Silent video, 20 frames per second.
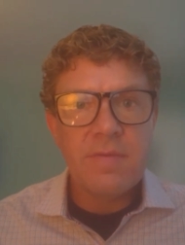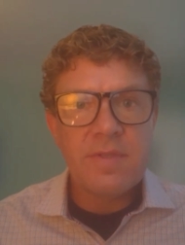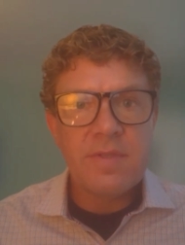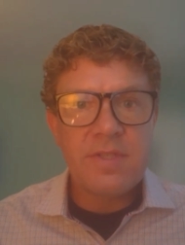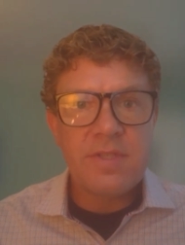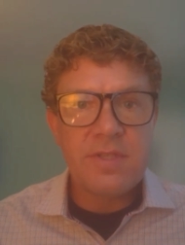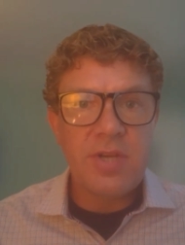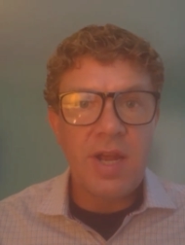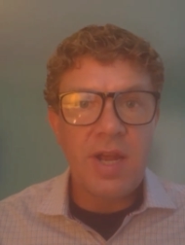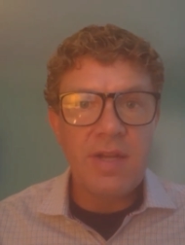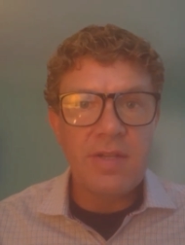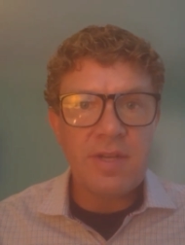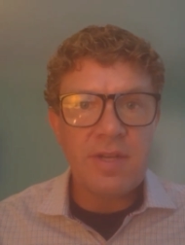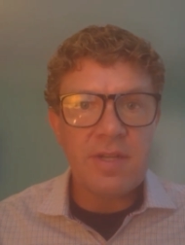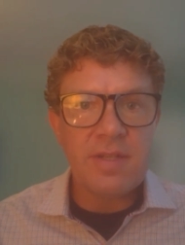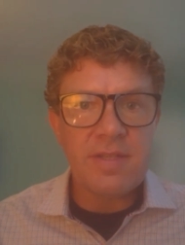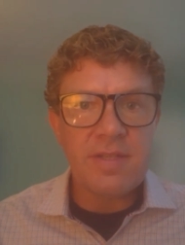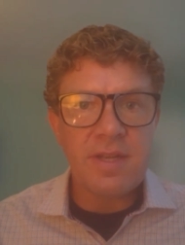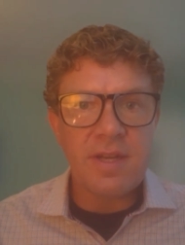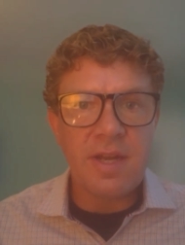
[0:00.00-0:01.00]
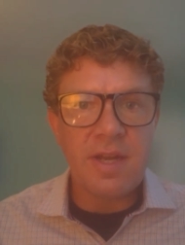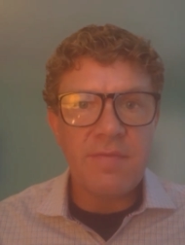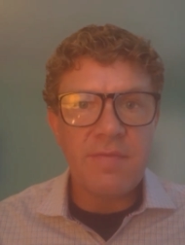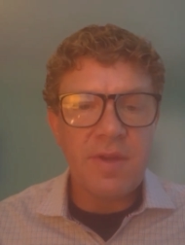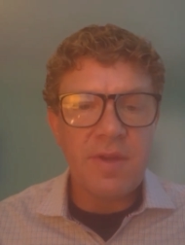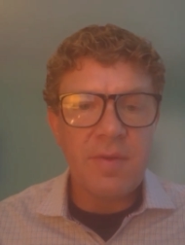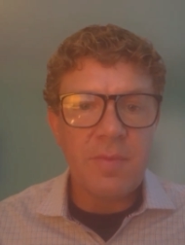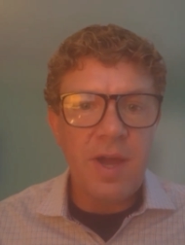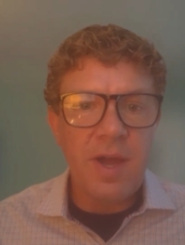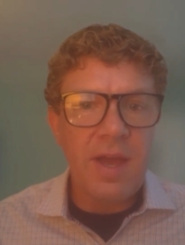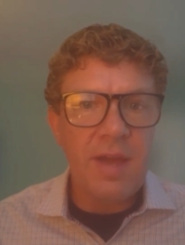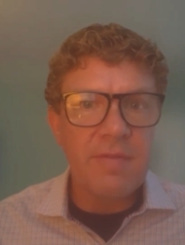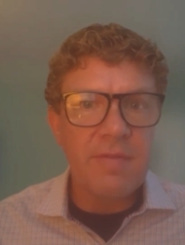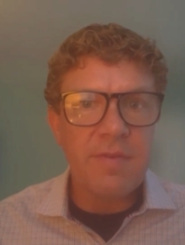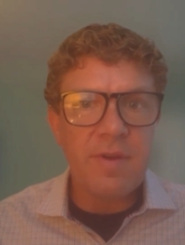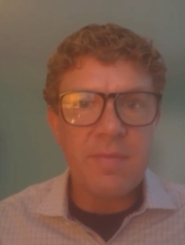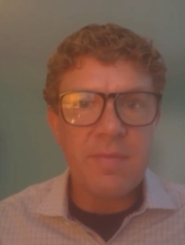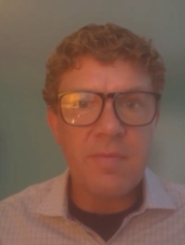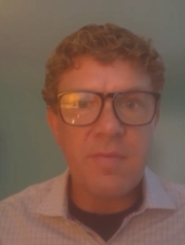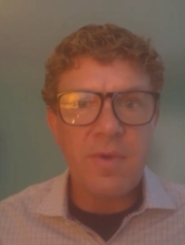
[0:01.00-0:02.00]
changed in a significant way
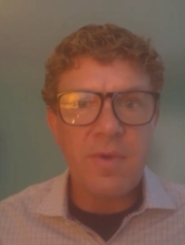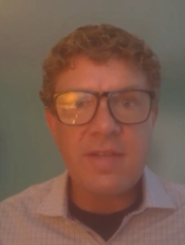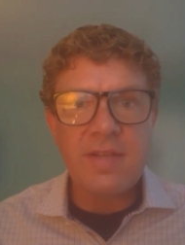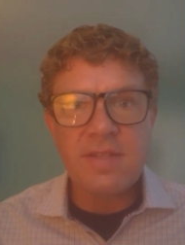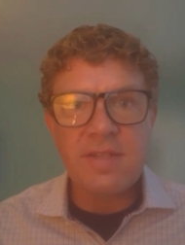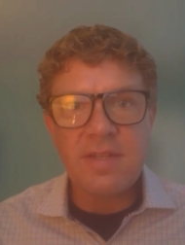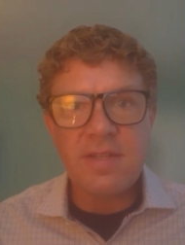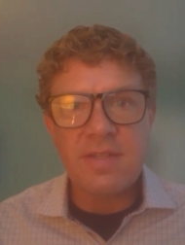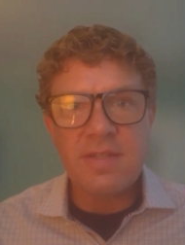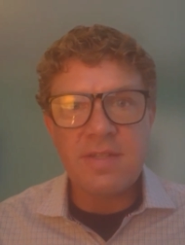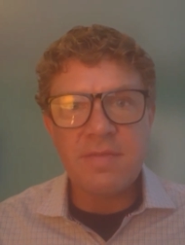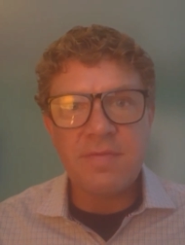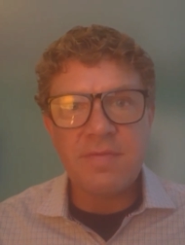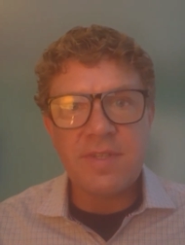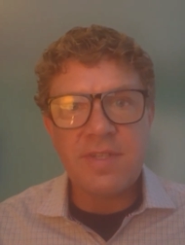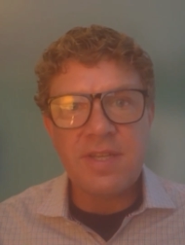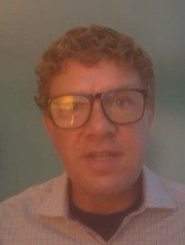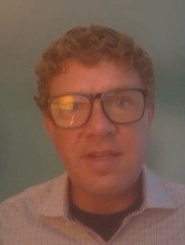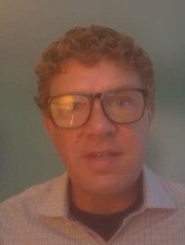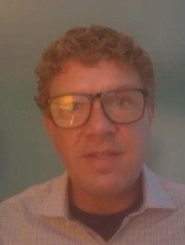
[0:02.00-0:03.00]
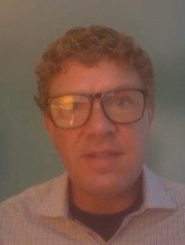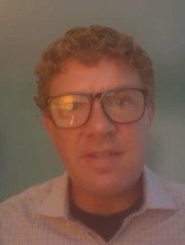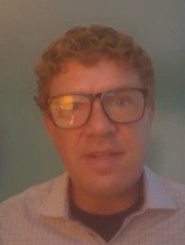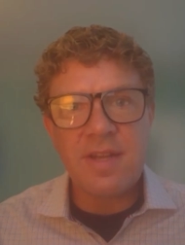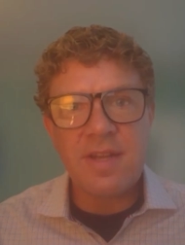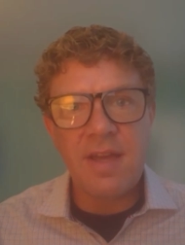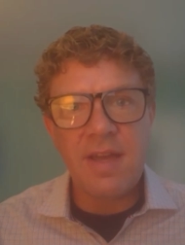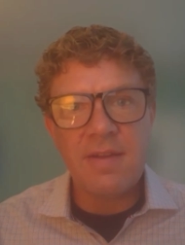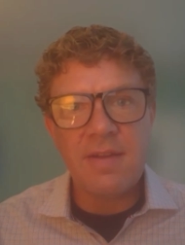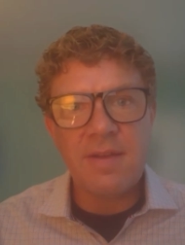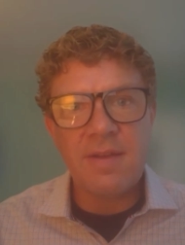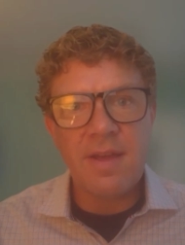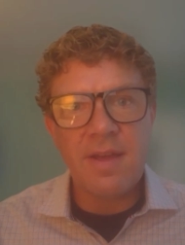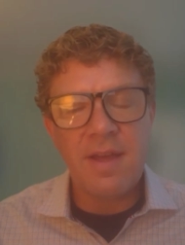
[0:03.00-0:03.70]
from rested to fatigue state.